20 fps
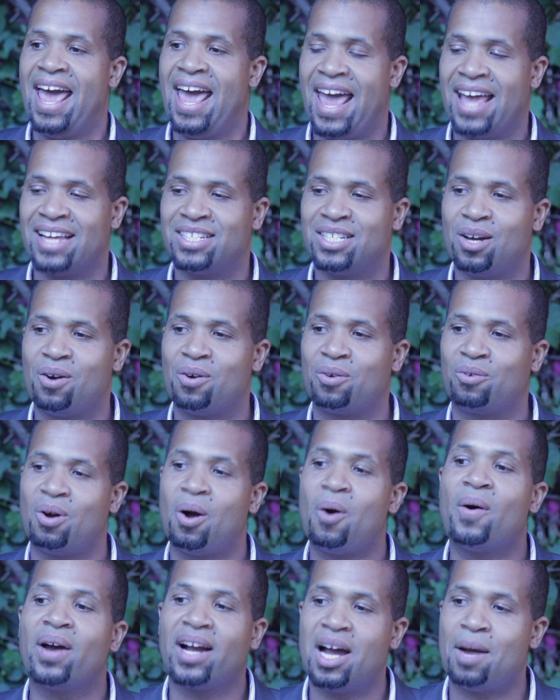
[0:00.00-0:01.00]
And so
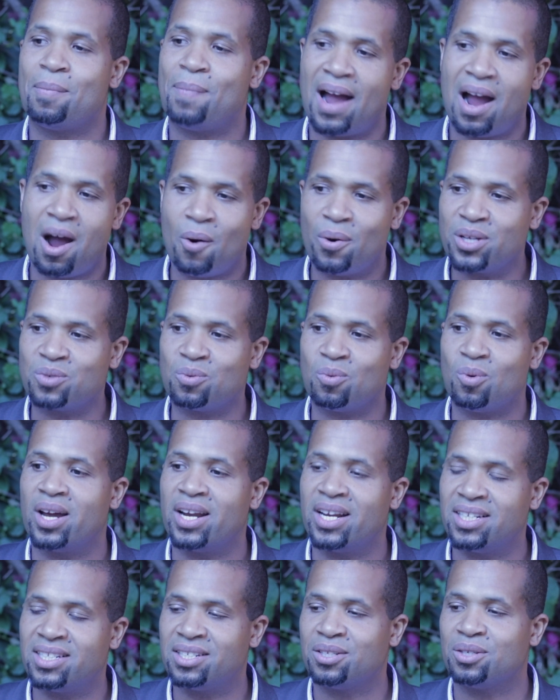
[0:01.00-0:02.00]
growing up, I always
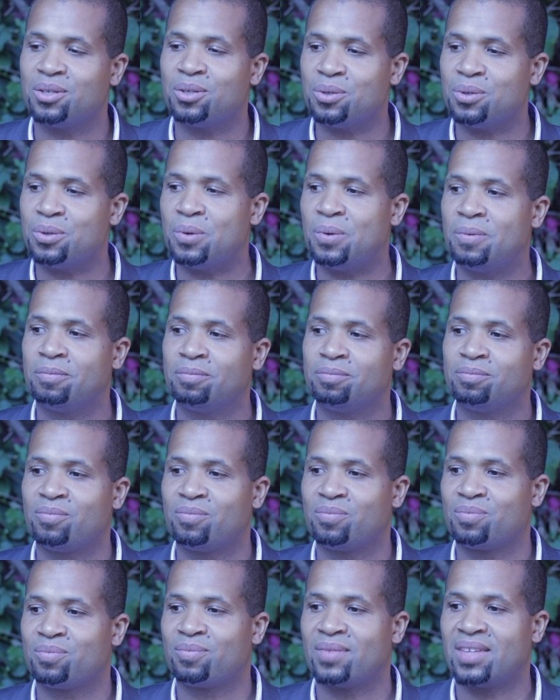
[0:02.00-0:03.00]
wanted to
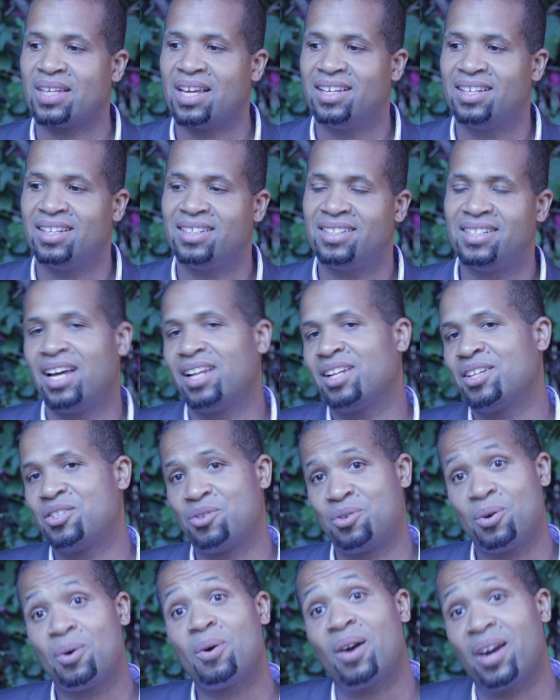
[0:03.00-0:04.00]
tell a
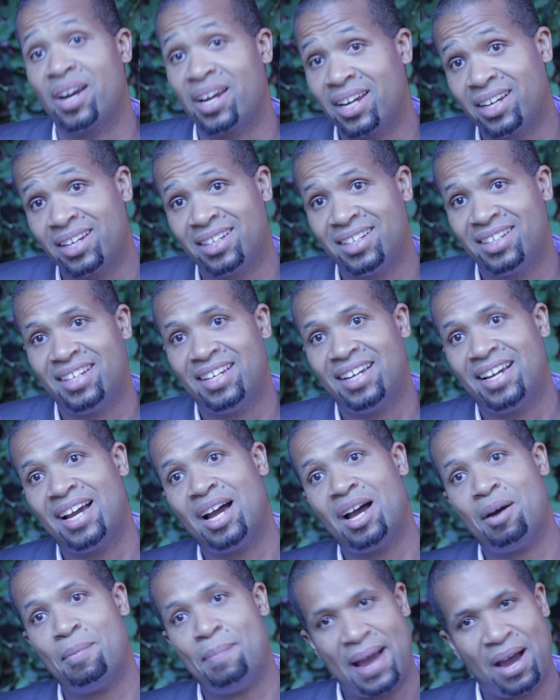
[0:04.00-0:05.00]
story
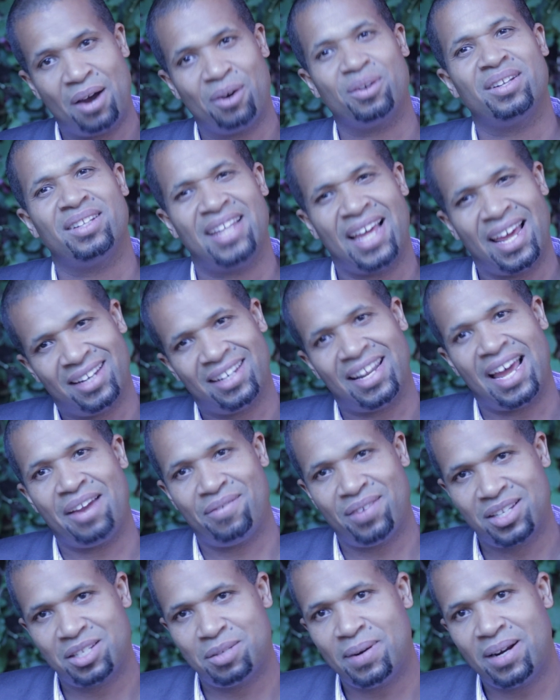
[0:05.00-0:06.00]
about that
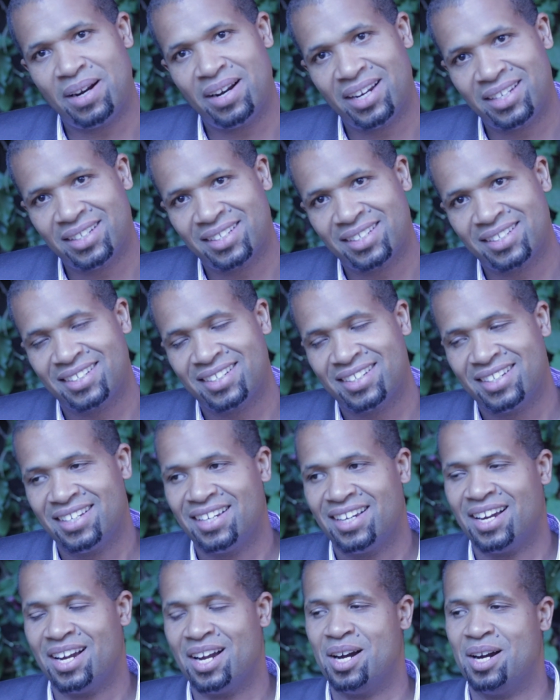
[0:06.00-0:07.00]
life experience.
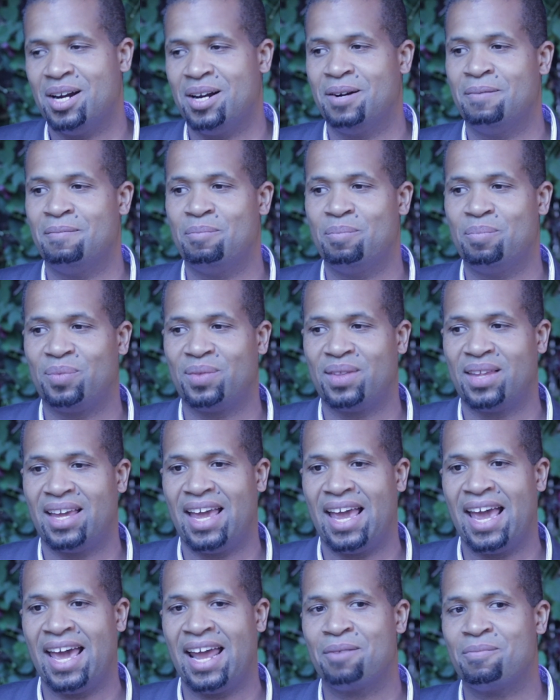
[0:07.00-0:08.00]

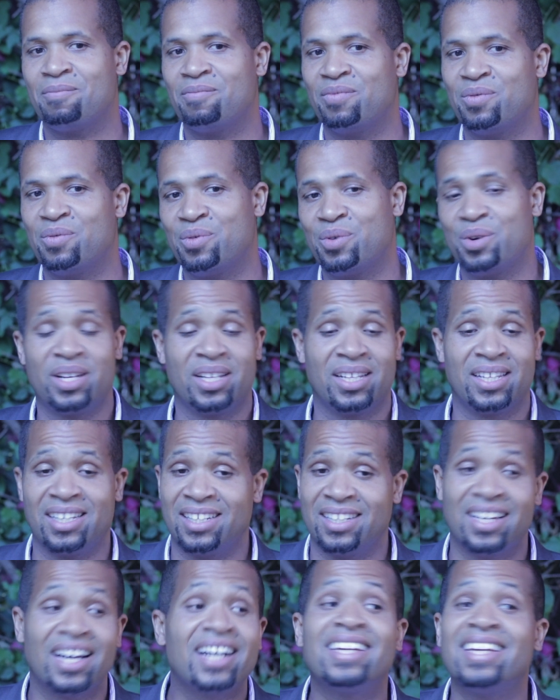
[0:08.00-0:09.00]
And I'm
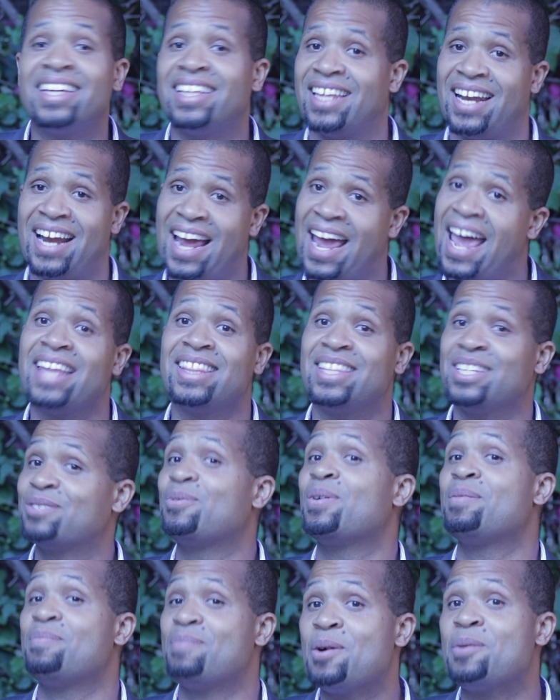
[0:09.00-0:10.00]
really lucky that I had
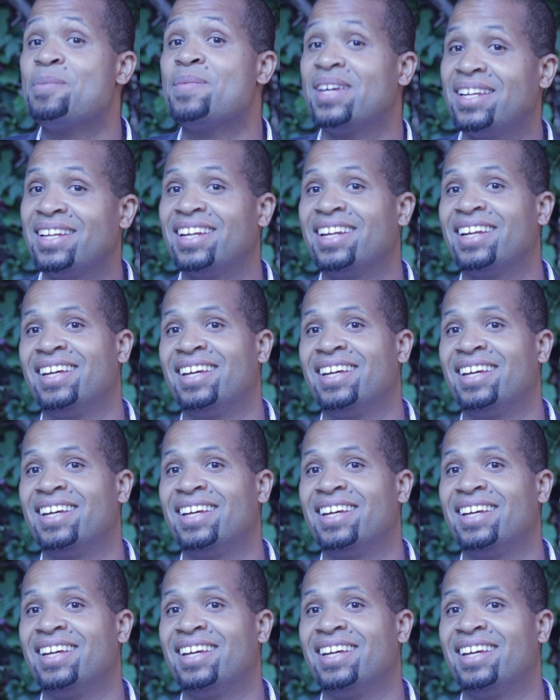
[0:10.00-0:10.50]
this one moment